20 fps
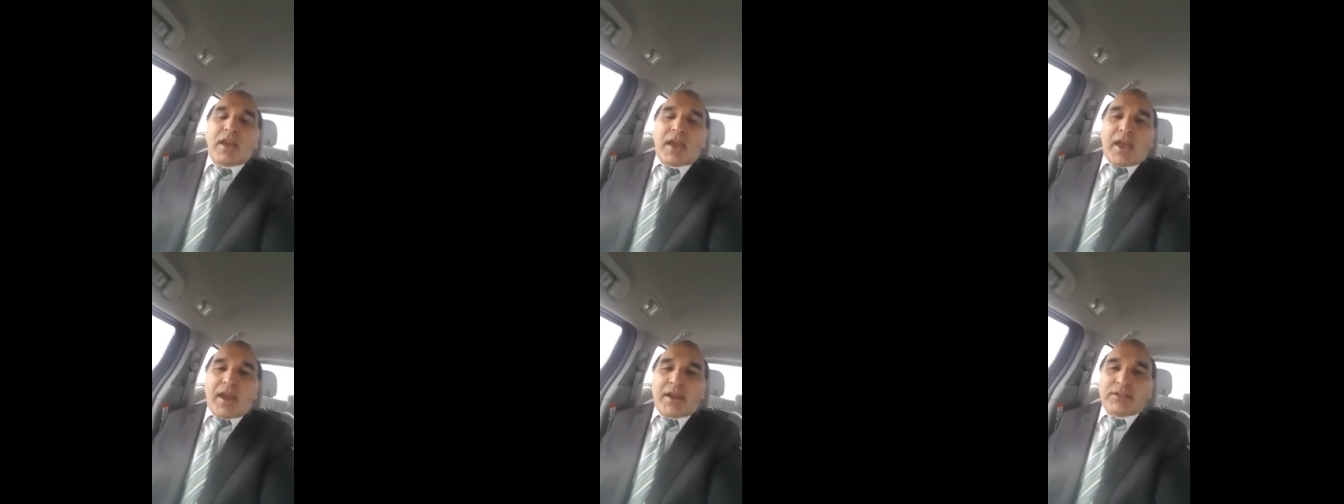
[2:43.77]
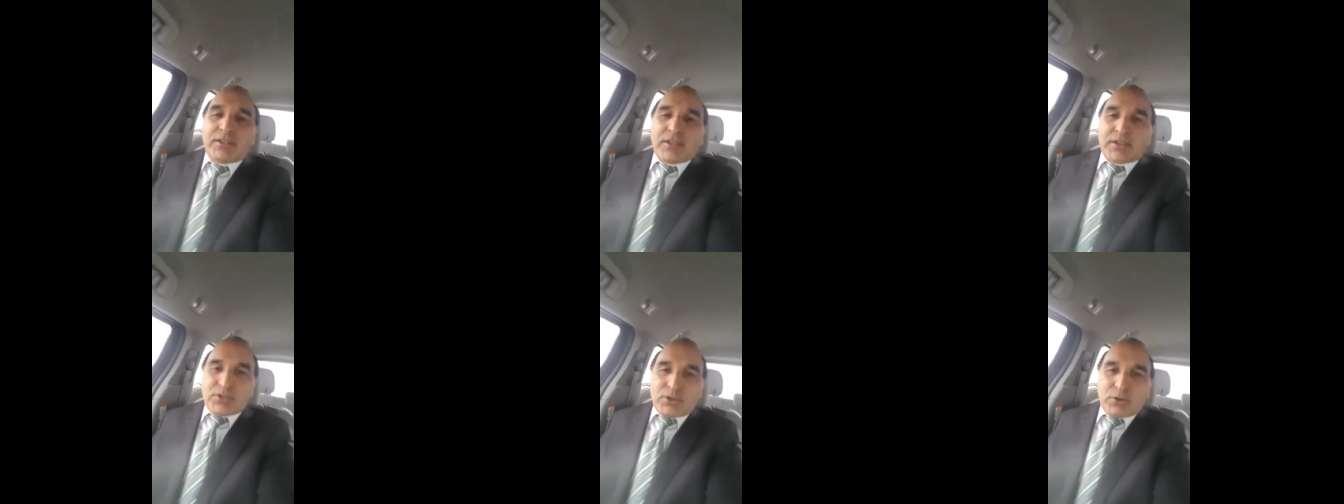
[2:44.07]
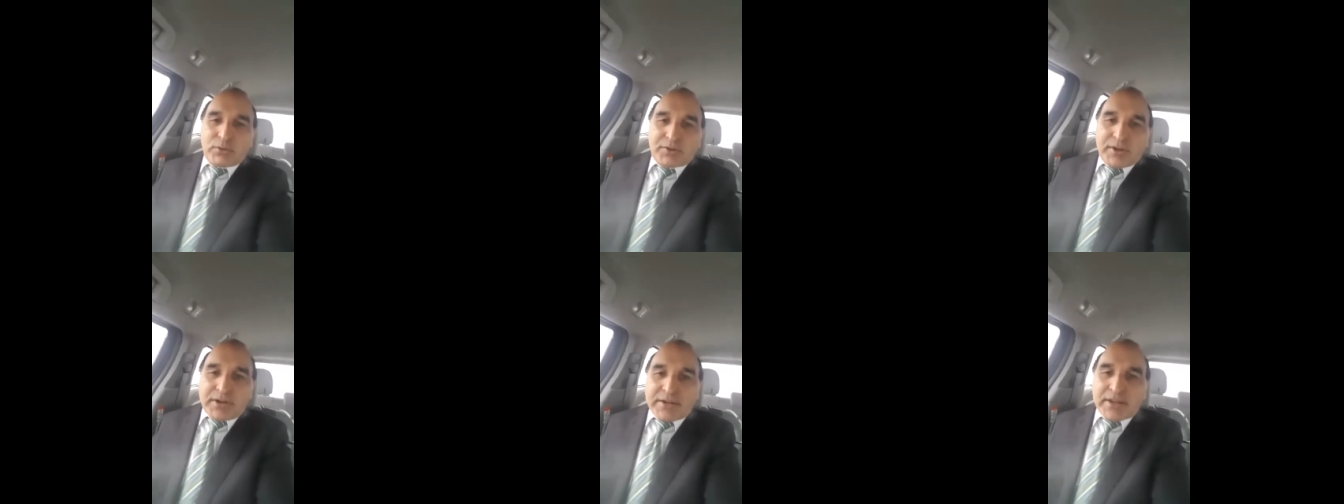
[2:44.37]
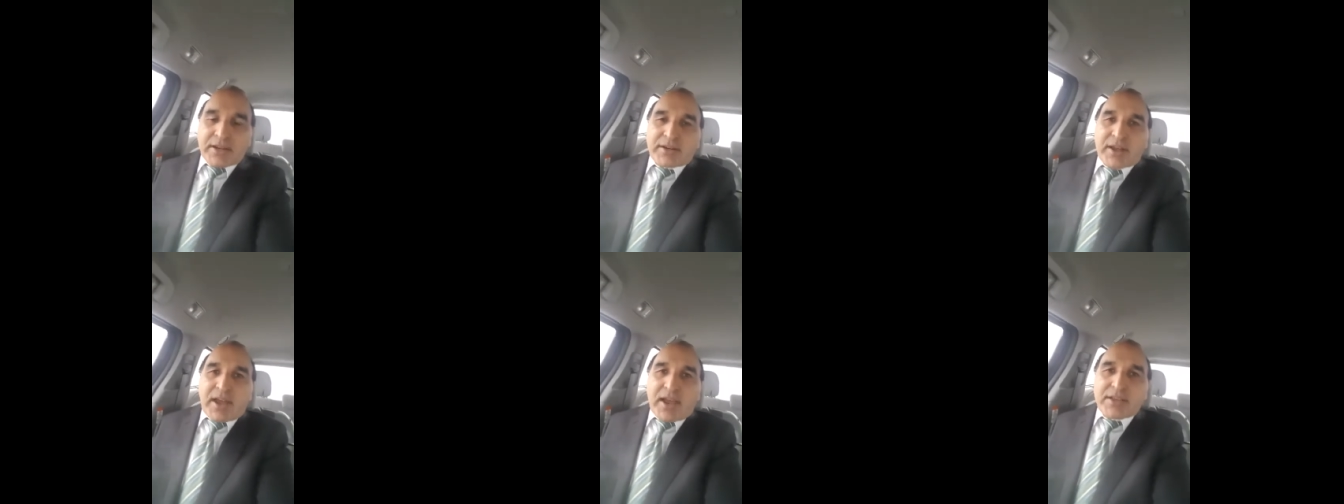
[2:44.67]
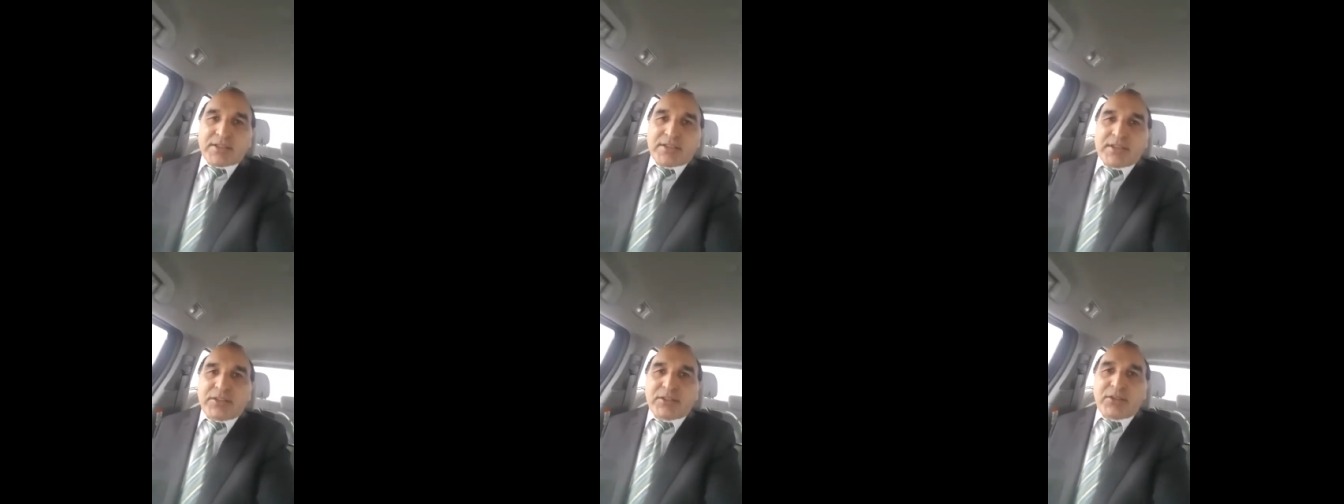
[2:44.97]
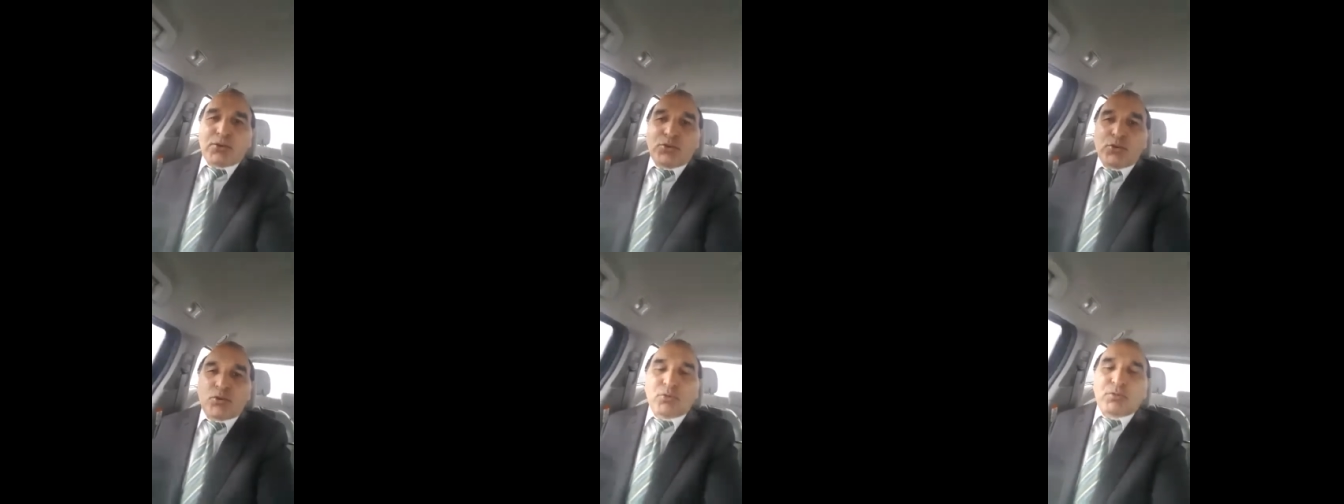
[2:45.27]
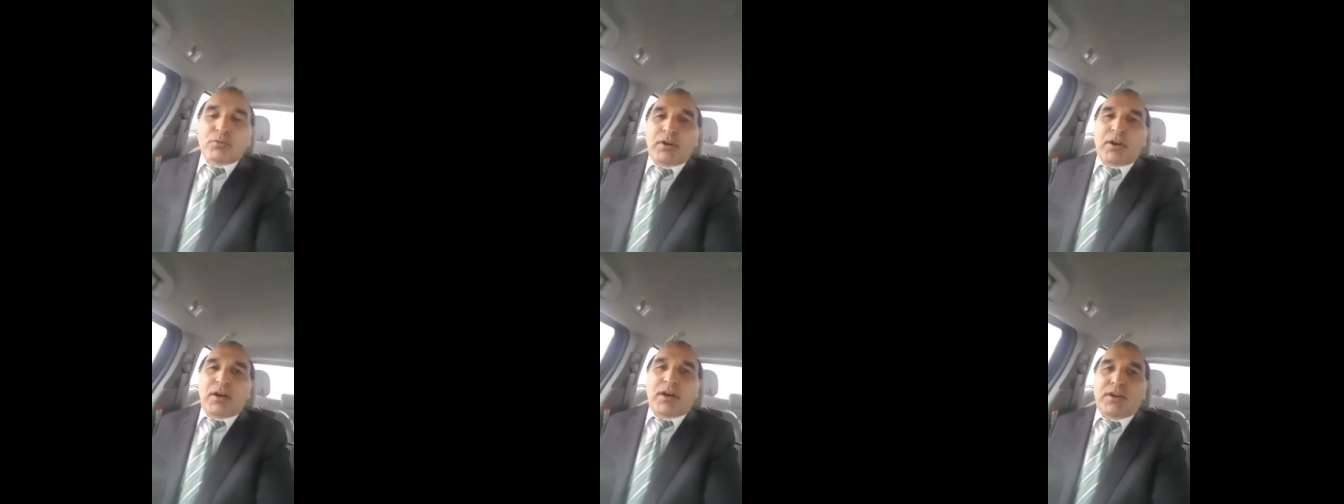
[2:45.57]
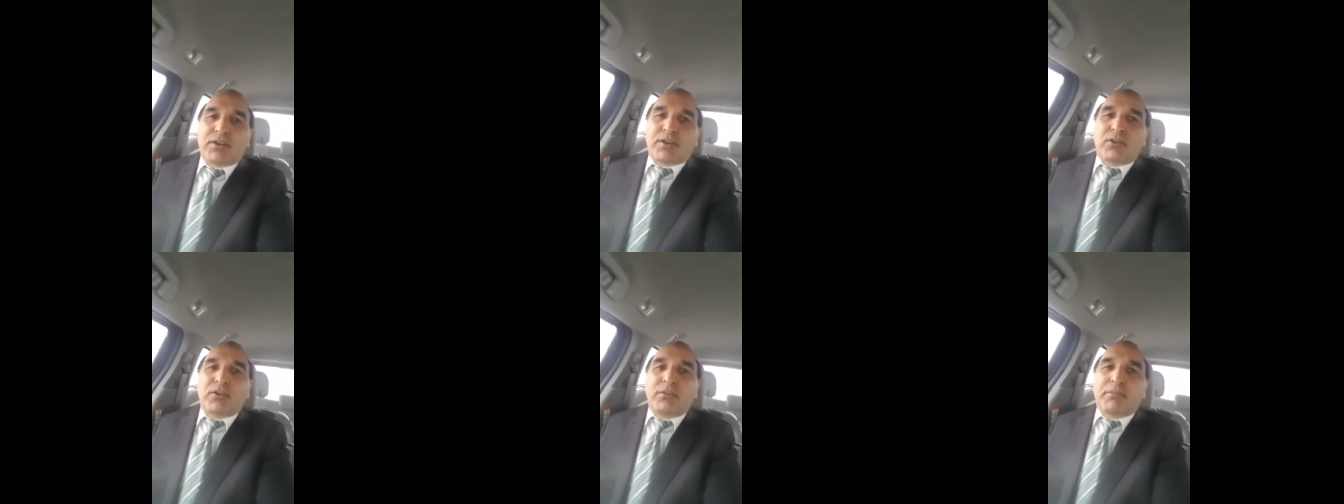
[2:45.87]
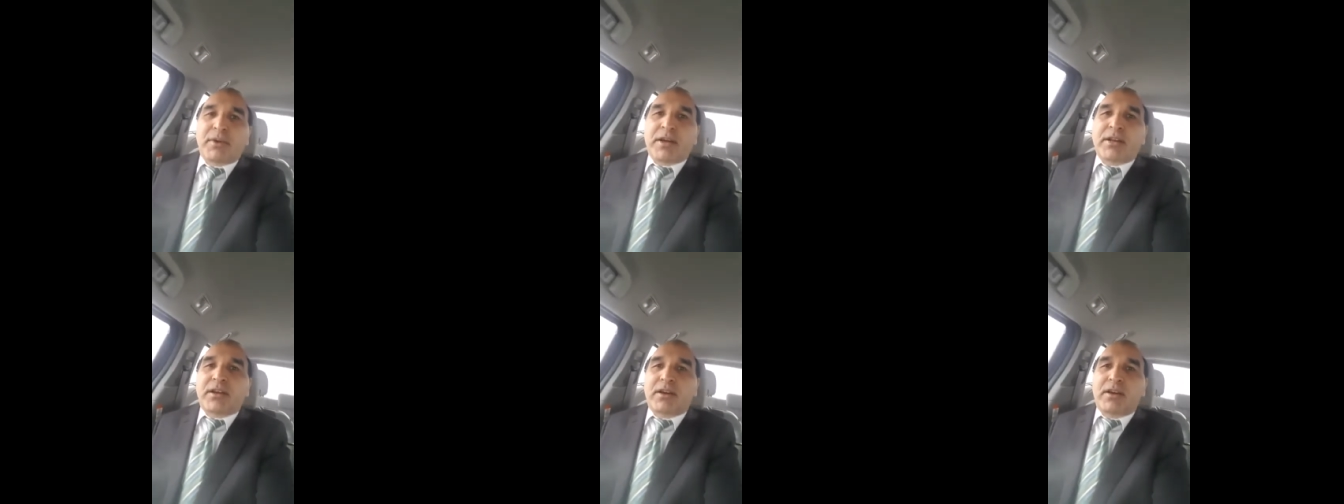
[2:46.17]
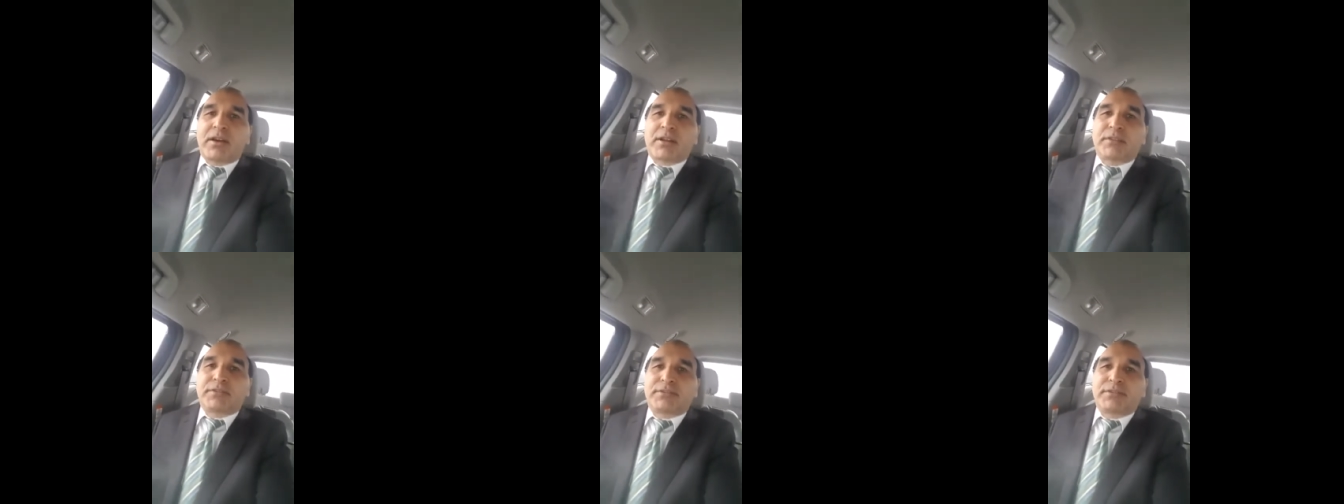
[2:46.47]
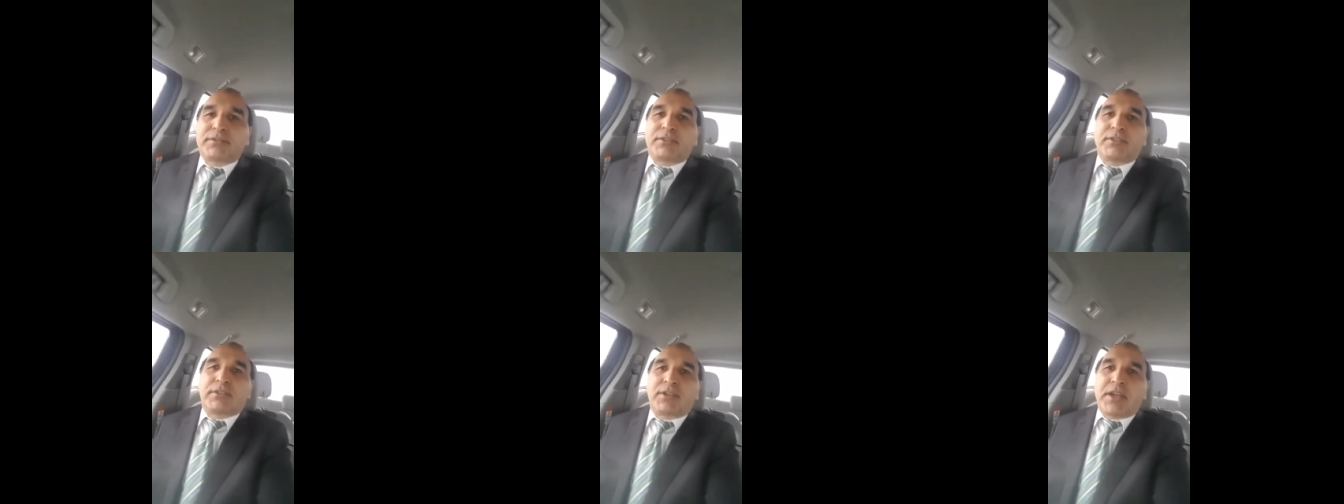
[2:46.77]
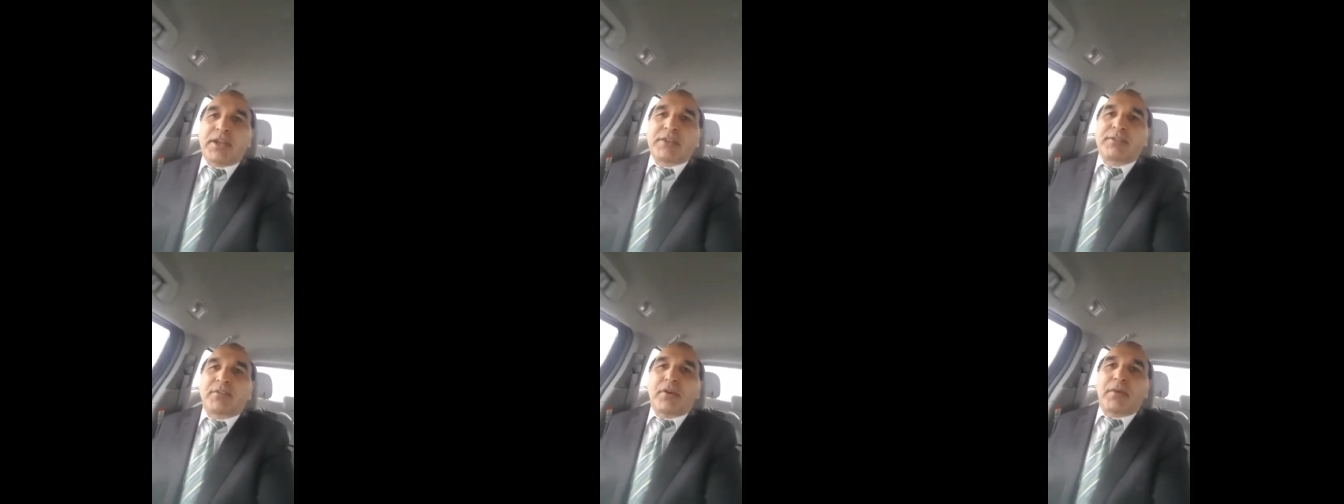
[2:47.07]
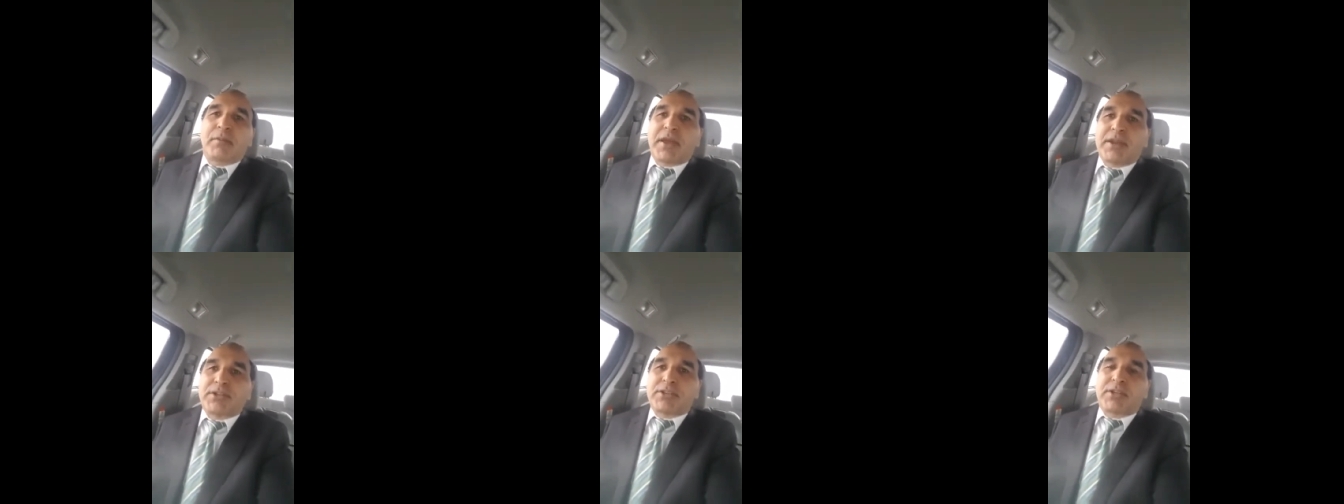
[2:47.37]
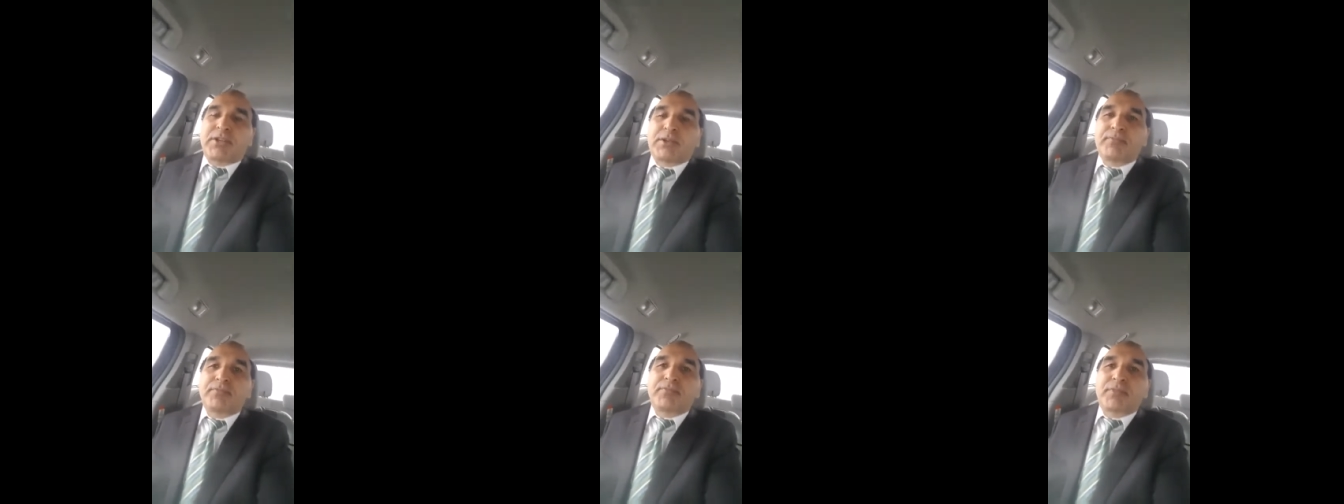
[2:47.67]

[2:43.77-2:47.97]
and then you recognize, and then you bring a lot of information.